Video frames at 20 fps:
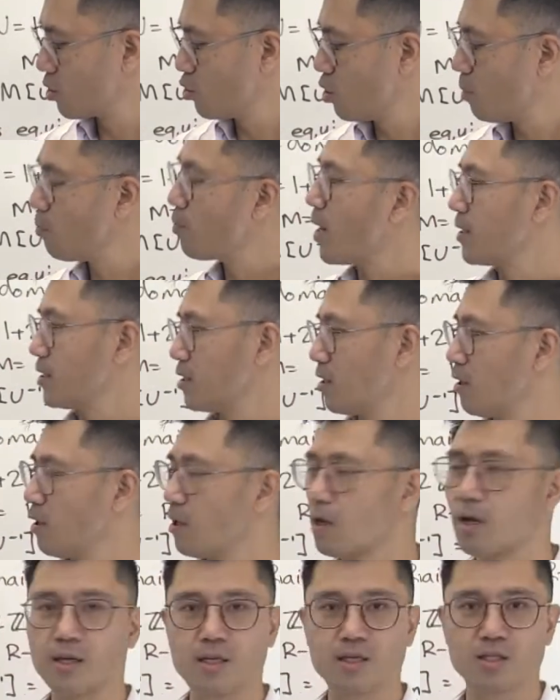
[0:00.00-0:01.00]
numerator
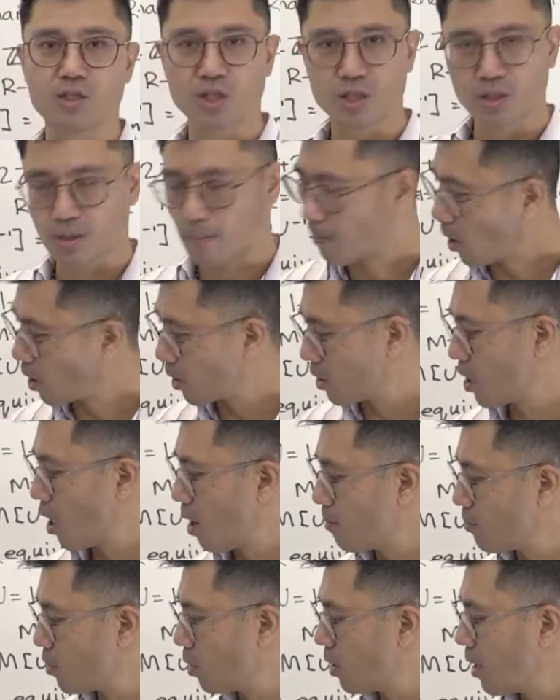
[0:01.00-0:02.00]
is just a
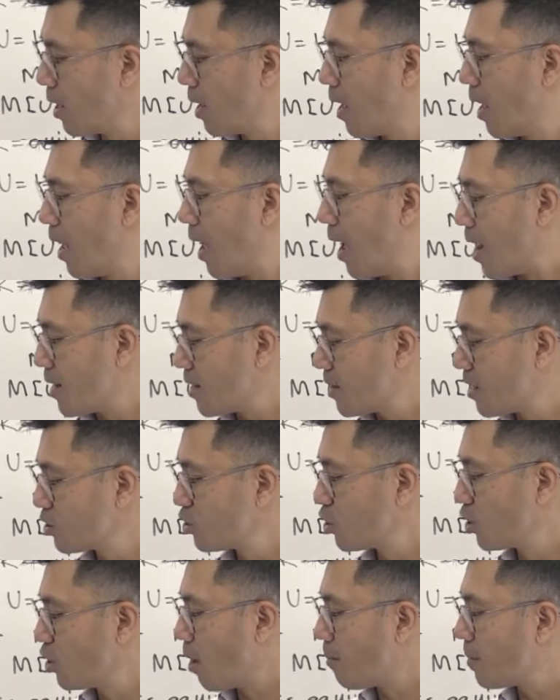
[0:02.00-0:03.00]
polynomial, and in the
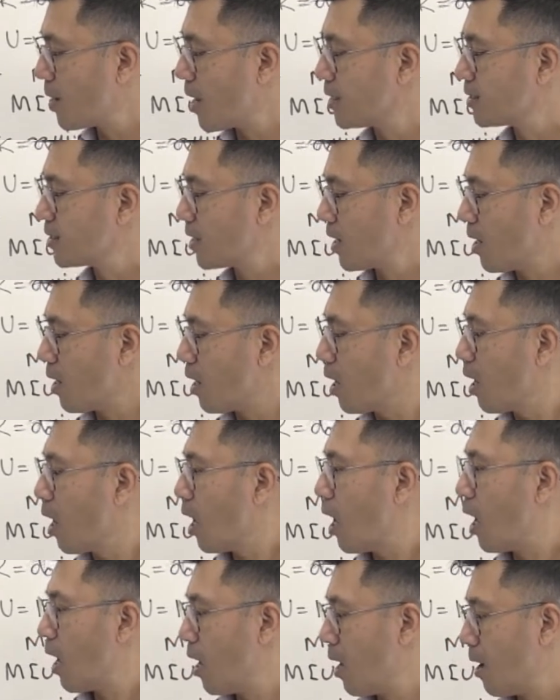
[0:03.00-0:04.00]
denominator,
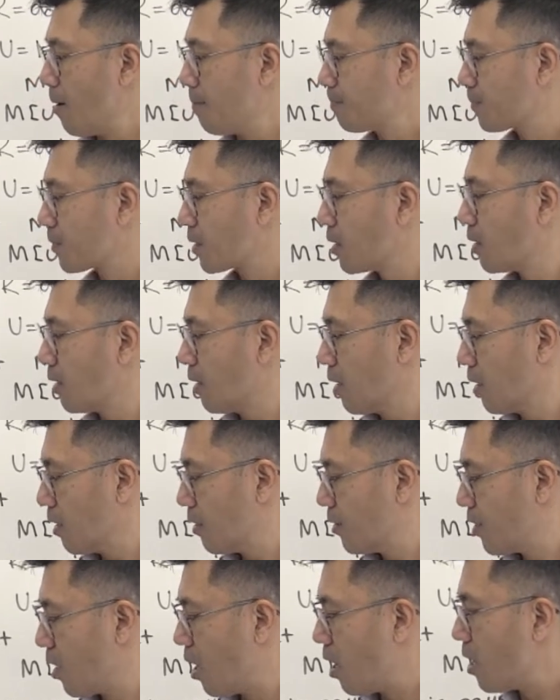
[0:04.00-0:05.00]

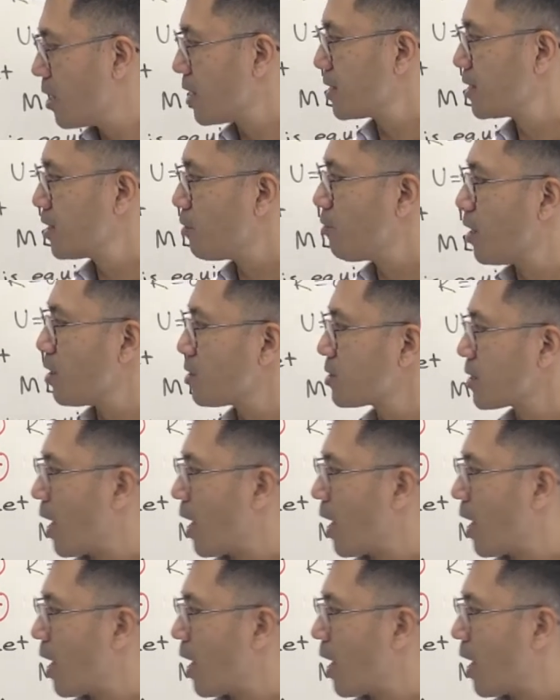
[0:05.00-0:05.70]
the only zeros